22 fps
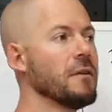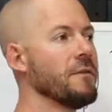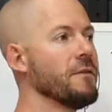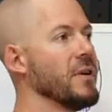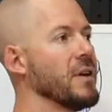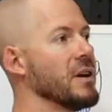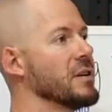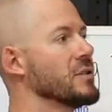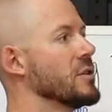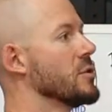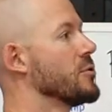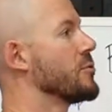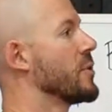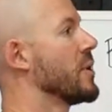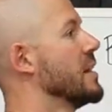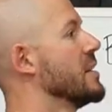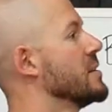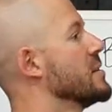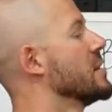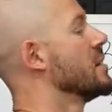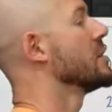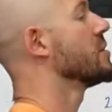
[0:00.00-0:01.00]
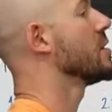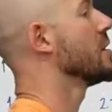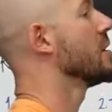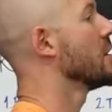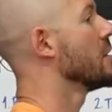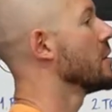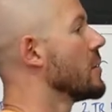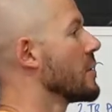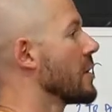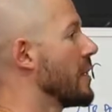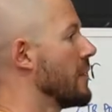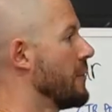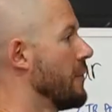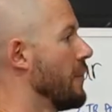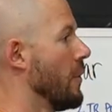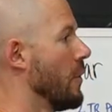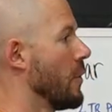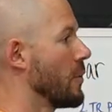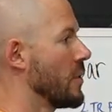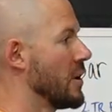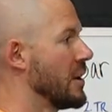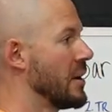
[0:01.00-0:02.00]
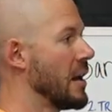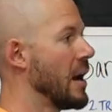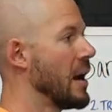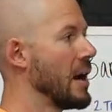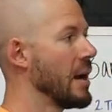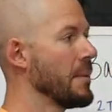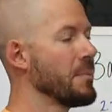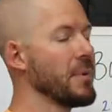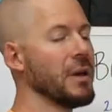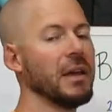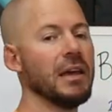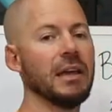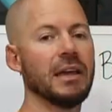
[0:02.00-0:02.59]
finish a transition looking forward and up,